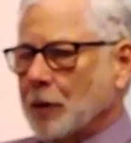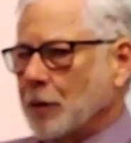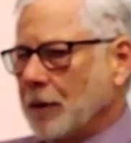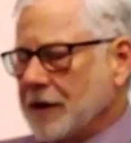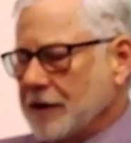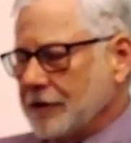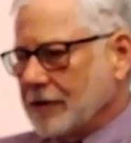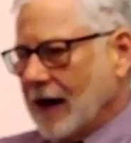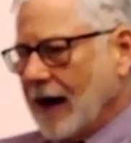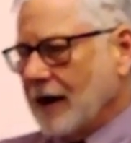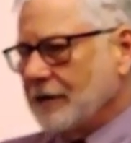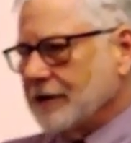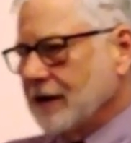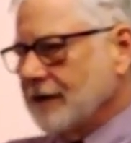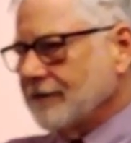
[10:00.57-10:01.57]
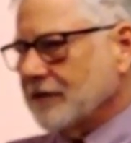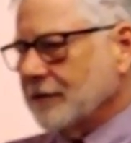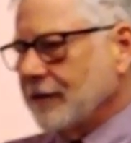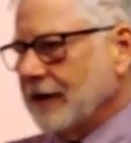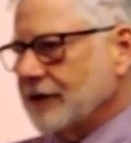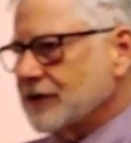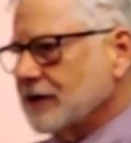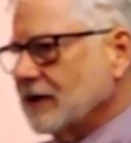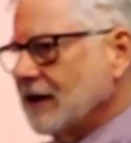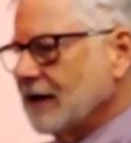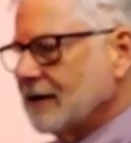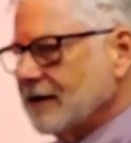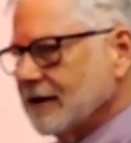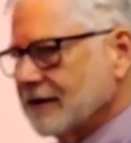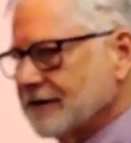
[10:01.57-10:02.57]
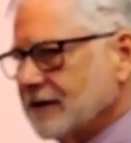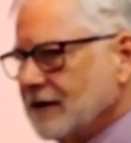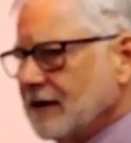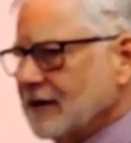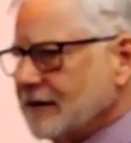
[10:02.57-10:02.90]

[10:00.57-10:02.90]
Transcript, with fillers: When you out information like this,